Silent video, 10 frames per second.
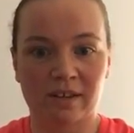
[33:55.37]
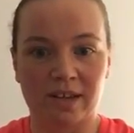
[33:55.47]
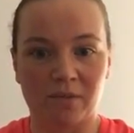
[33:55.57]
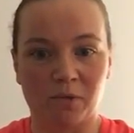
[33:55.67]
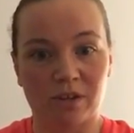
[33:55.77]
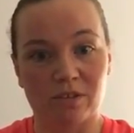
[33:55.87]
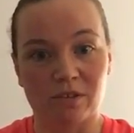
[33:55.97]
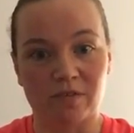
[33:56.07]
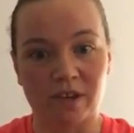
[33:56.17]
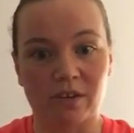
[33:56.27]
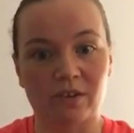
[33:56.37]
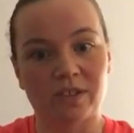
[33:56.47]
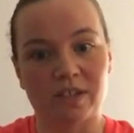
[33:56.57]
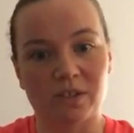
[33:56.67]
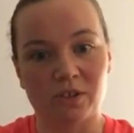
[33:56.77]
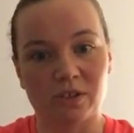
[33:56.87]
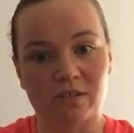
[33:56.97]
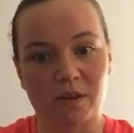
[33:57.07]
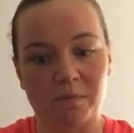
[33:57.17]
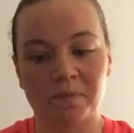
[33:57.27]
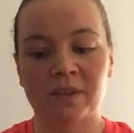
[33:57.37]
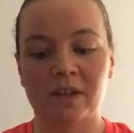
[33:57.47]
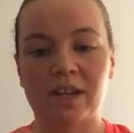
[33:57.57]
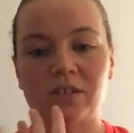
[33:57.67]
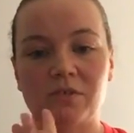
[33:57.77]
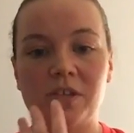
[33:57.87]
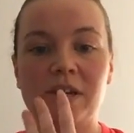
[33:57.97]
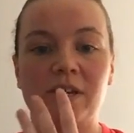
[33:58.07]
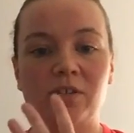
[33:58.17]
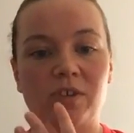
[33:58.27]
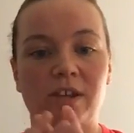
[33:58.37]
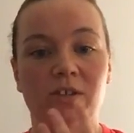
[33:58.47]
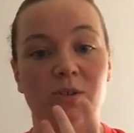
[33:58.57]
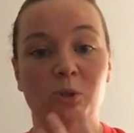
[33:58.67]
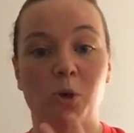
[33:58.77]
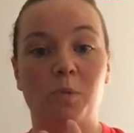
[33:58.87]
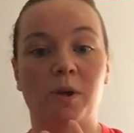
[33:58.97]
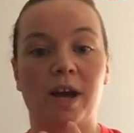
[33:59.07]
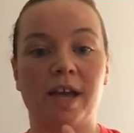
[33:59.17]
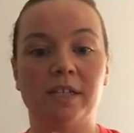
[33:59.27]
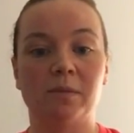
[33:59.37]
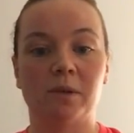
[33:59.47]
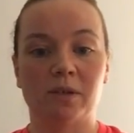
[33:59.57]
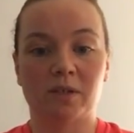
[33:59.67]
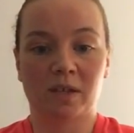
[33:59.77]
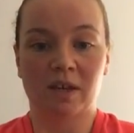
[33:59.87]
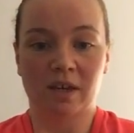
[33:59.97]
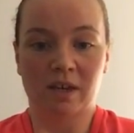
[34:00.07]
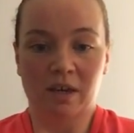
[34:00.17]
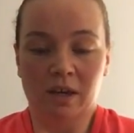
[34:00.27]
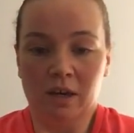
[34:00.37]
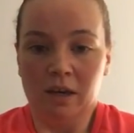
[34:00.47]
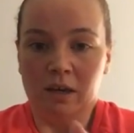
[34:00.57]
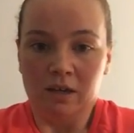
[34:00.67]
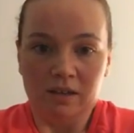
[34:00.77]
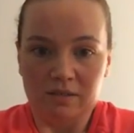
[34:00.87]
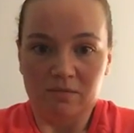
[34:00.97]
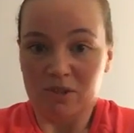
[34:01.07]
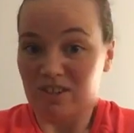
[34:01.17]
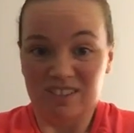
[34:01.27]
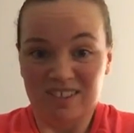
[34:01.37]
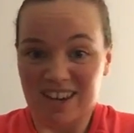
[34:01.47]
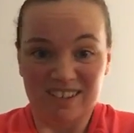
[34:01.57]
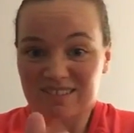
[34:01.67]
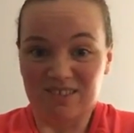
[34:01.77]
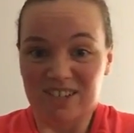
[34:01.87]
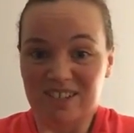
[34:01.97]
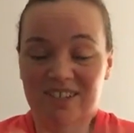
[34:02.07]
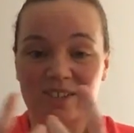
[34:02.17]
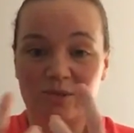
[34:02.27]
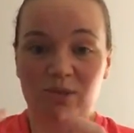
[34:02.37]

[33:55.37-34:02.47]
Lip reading: and work through your fingers and then do your thumb. And that's a really nice stretch to the top of your hand, because we just get so